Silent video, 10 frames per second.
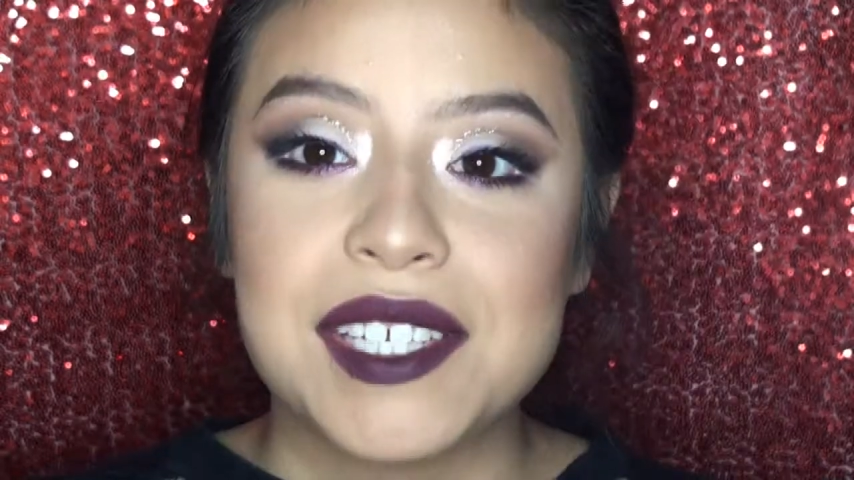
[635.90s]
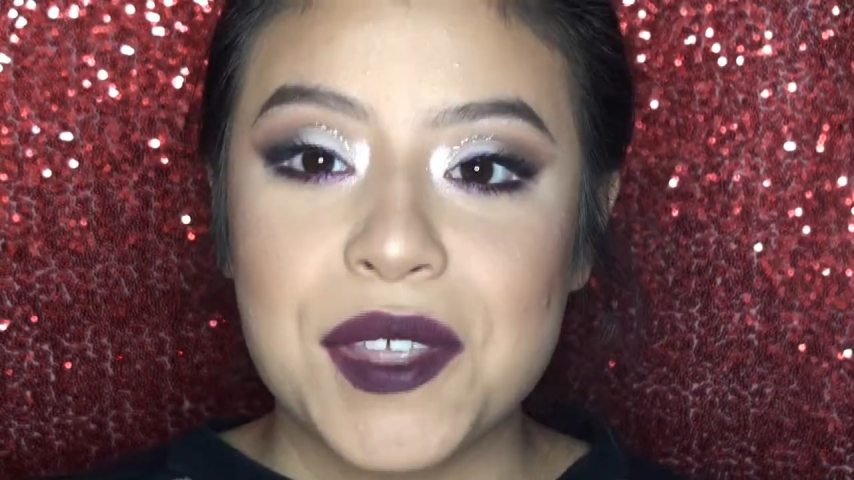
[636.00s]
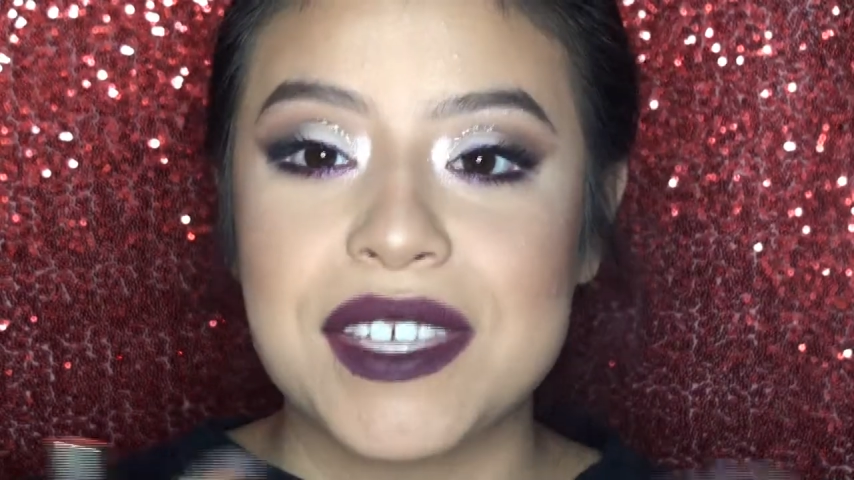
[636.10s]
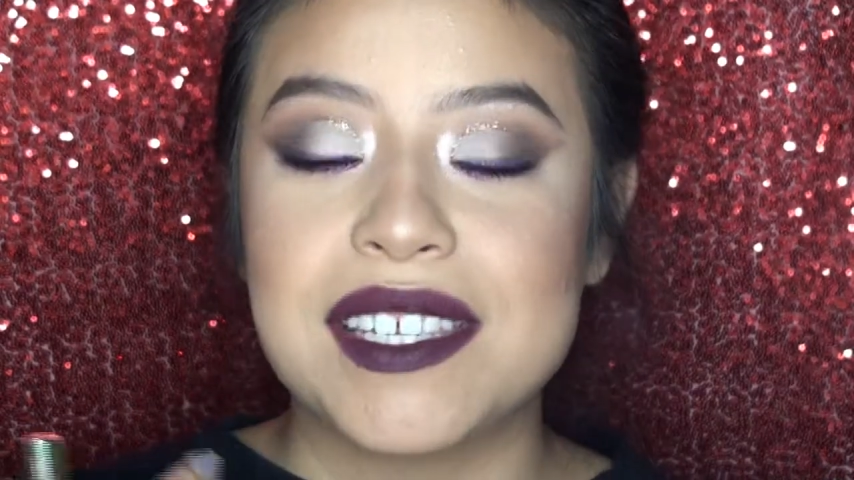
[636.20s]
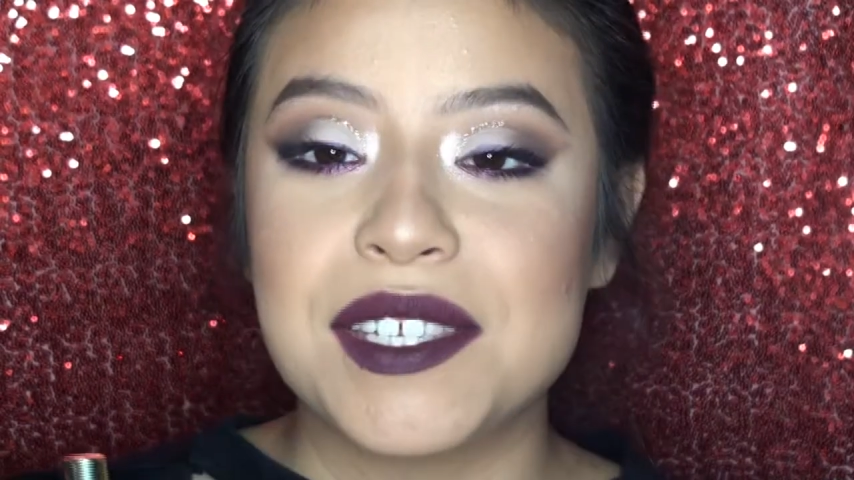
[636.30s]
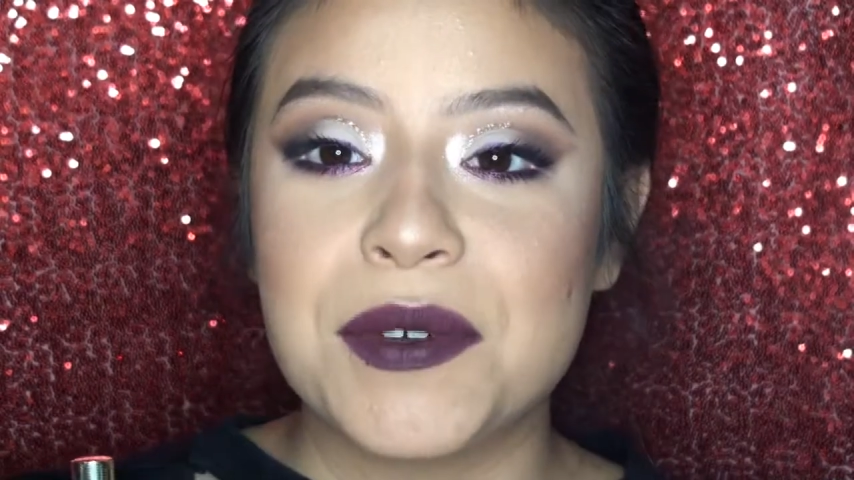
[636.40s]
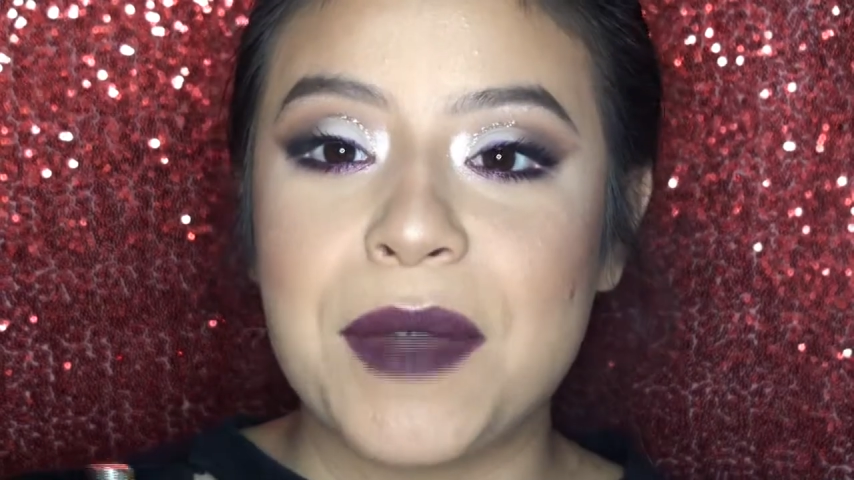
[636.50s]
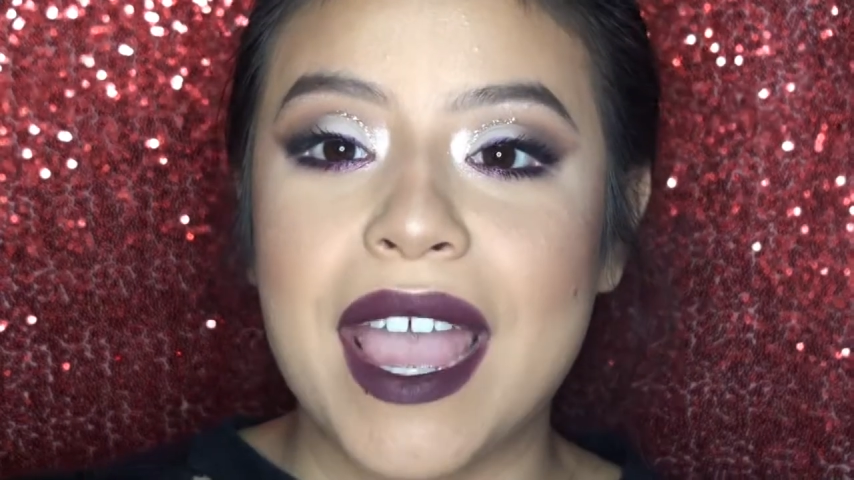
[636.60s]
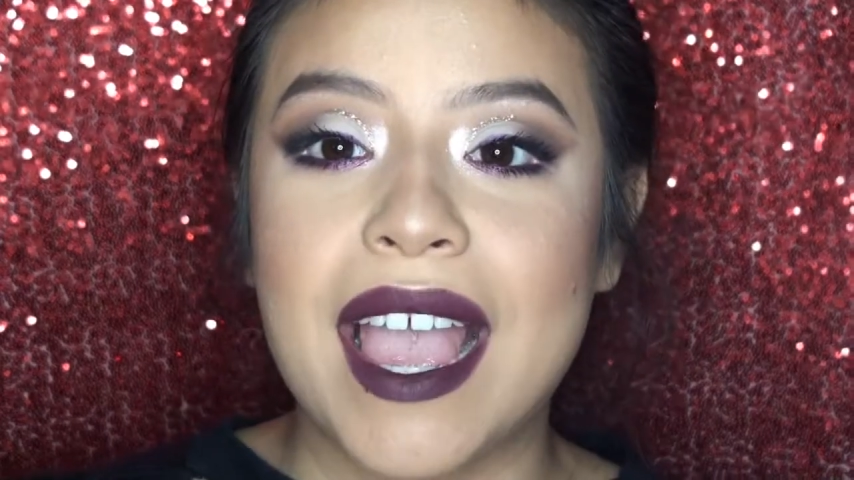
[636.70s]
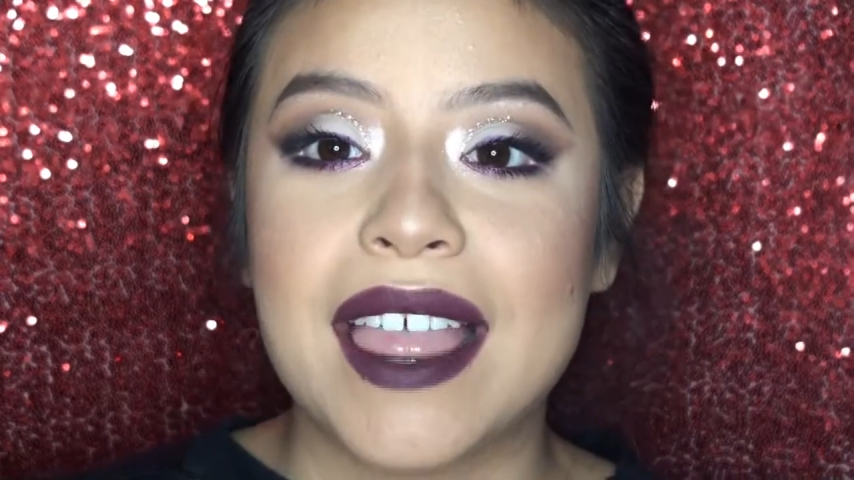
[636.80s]
So this is the
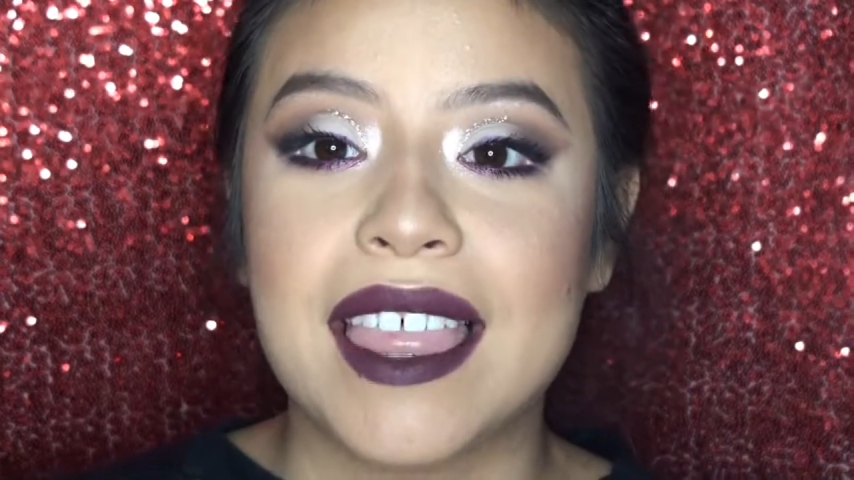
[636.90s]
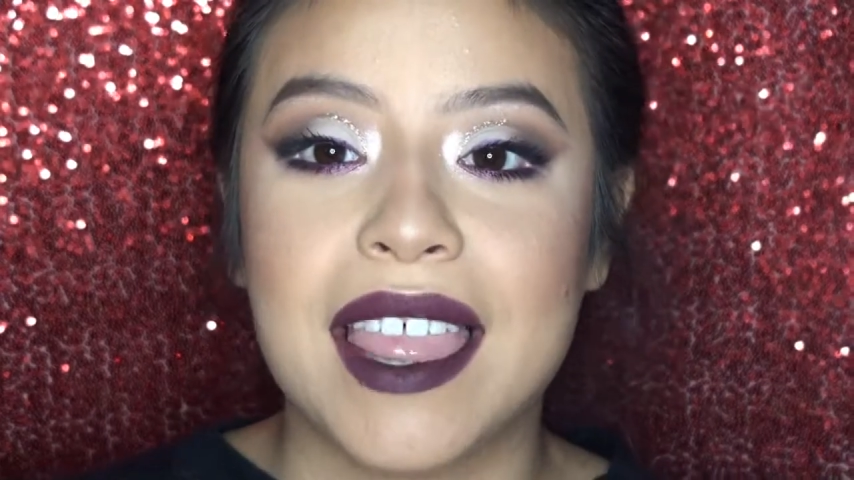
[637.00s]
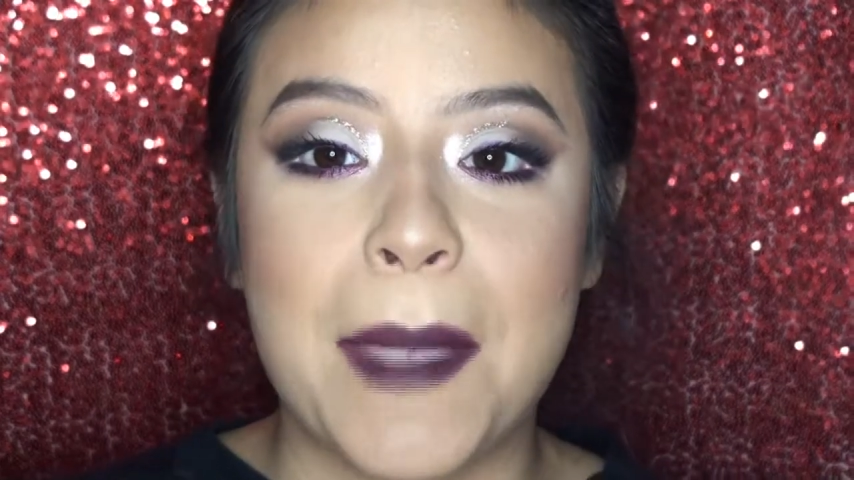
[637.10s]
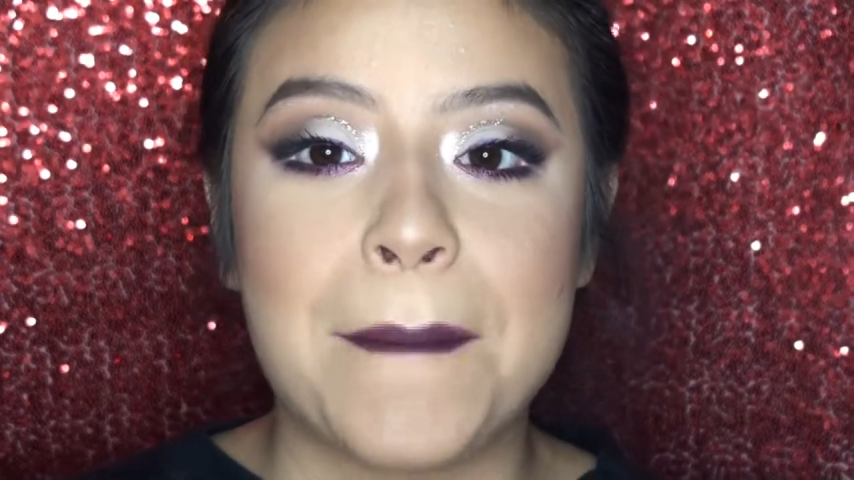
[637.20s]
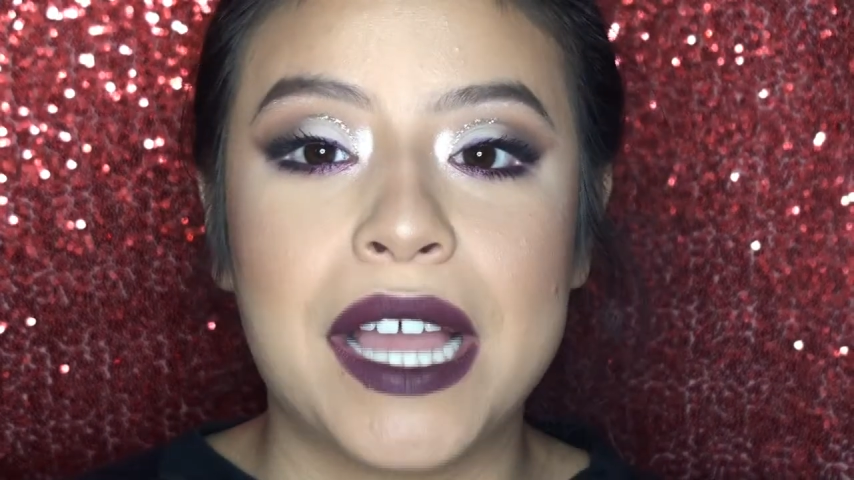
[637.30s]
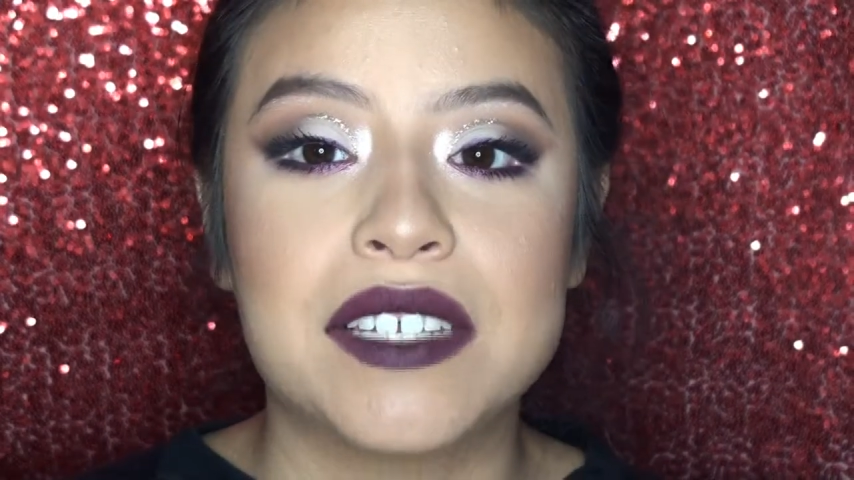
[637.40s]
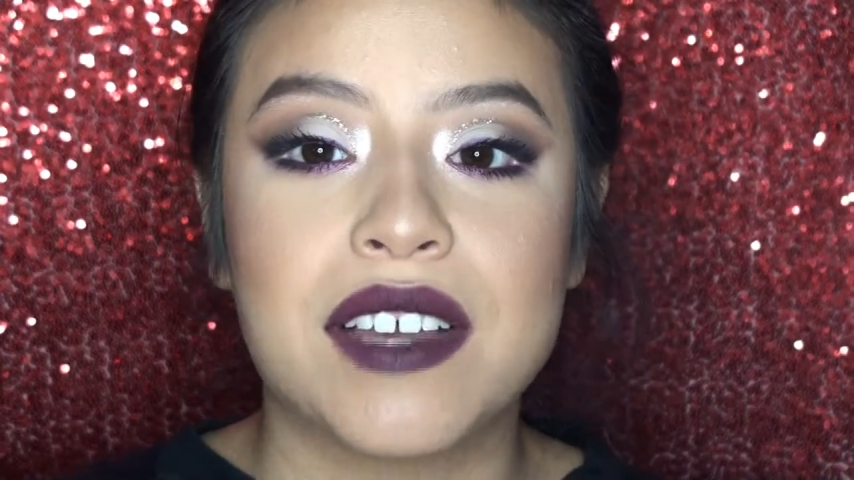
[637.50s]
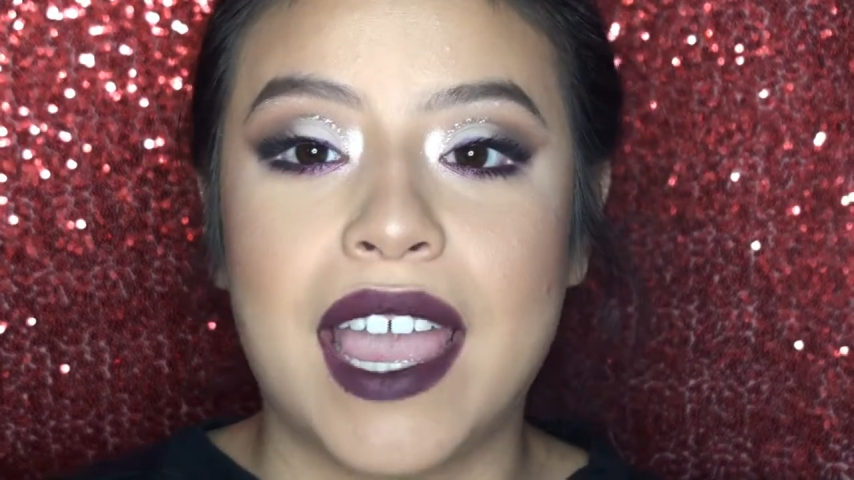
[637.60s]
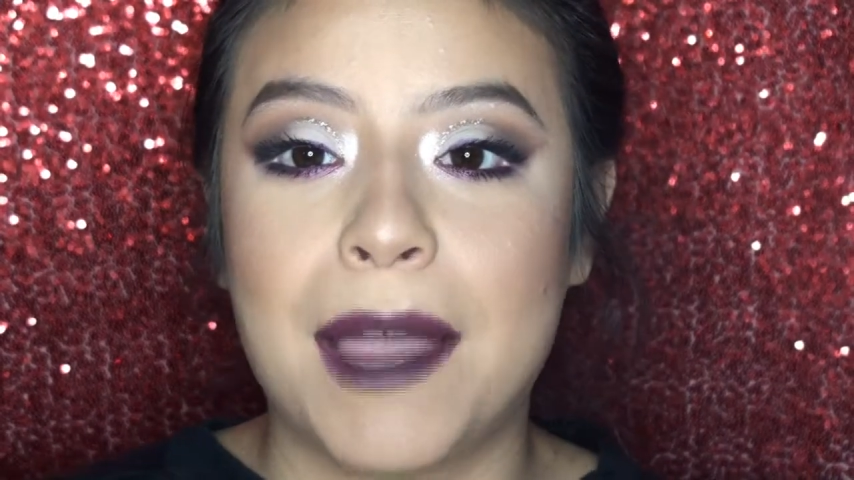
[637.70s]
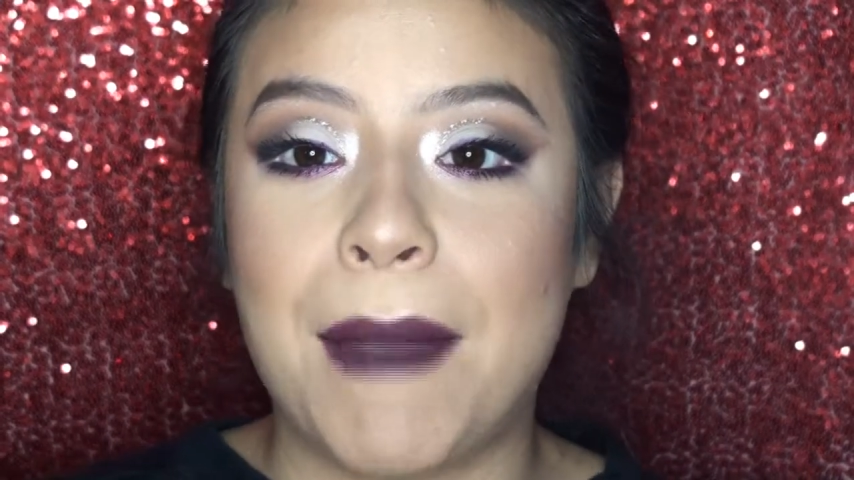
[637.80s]
way the lip
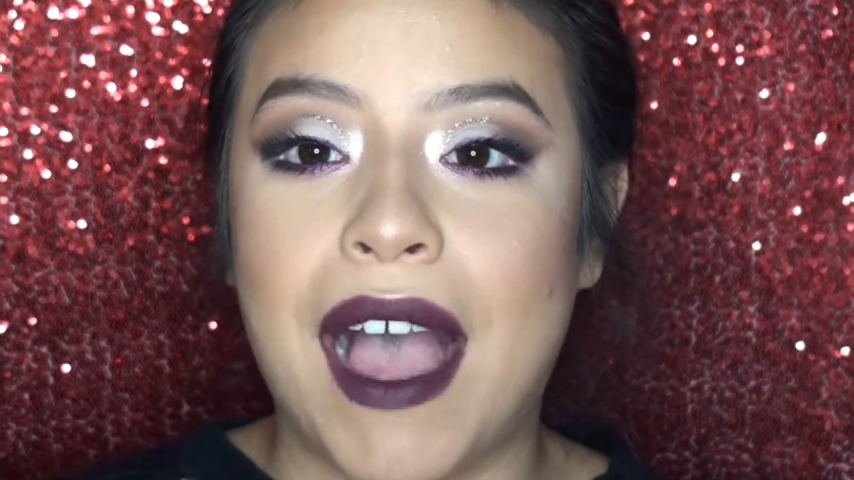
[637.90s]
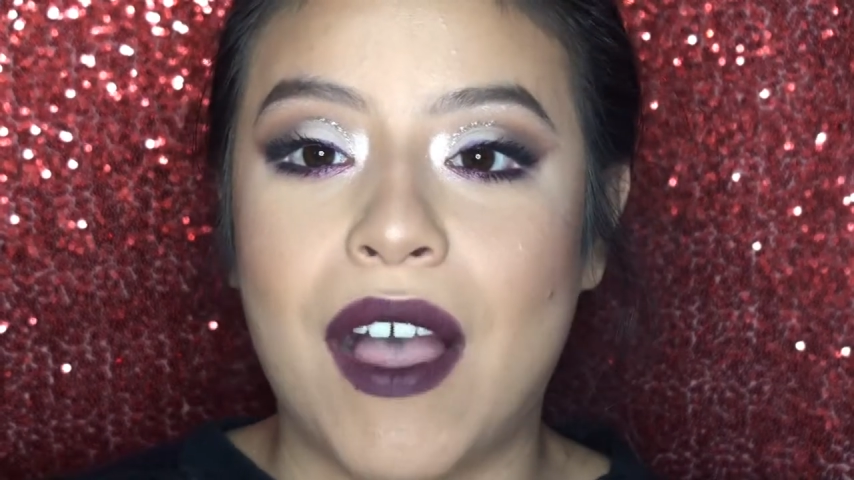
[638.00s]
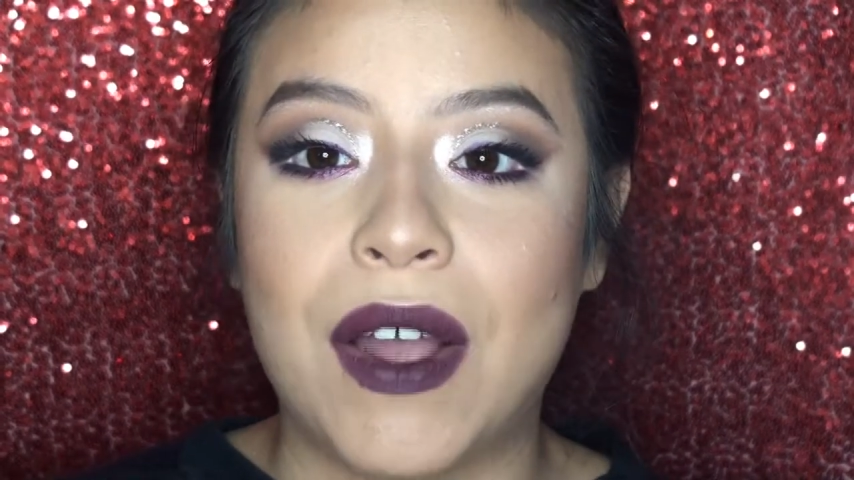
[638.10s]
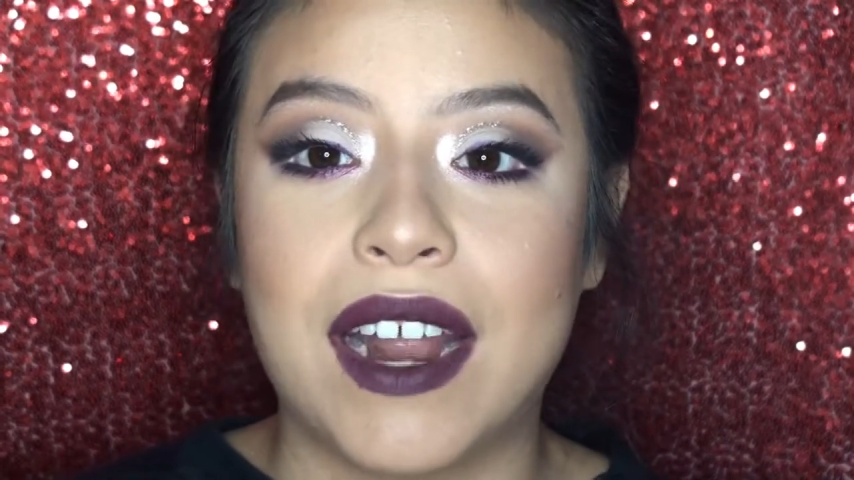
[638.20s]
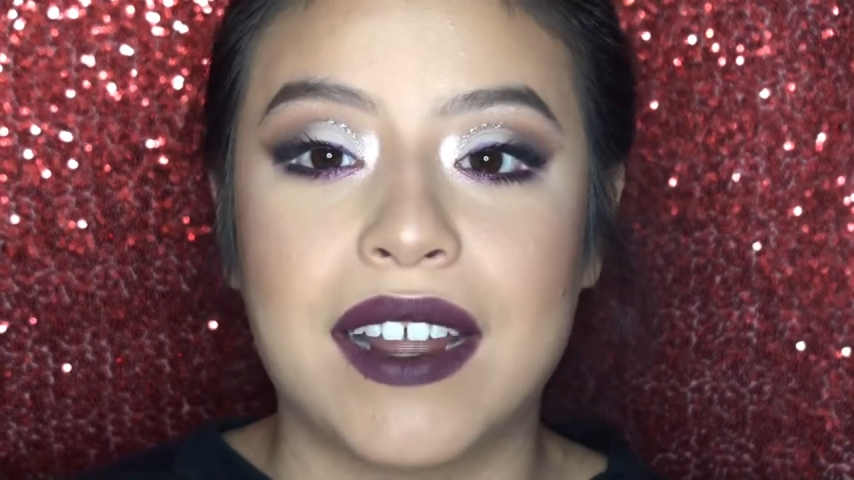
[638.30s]
pencil came out,